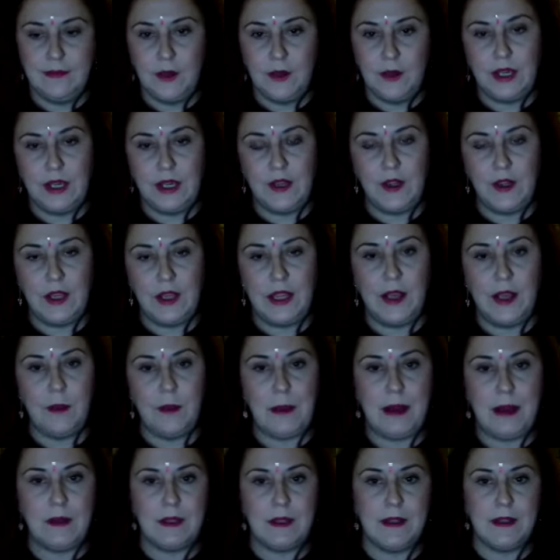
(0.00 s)
and I think
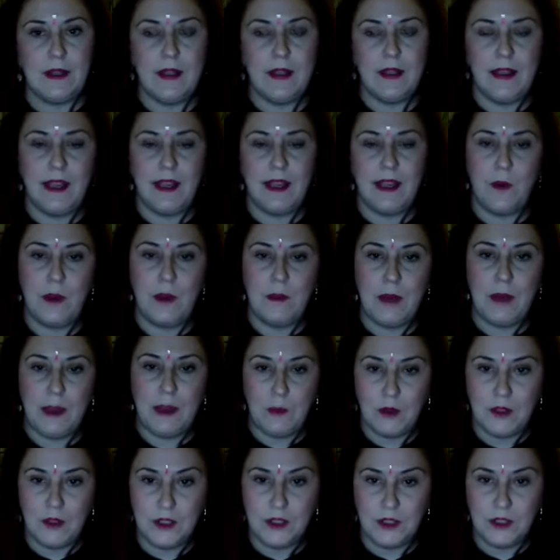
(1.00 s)
about something we may
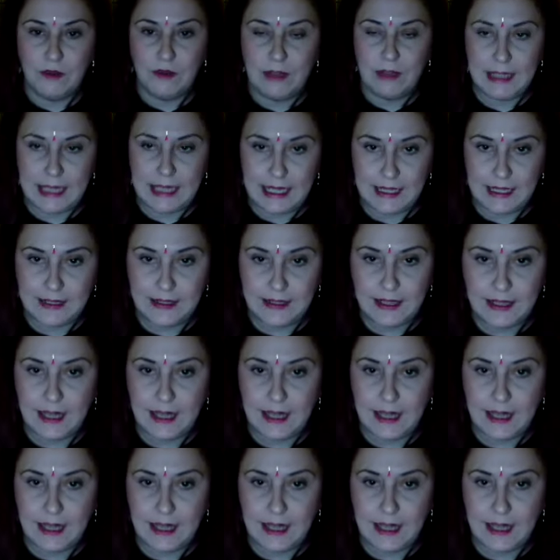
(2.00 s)
want to release.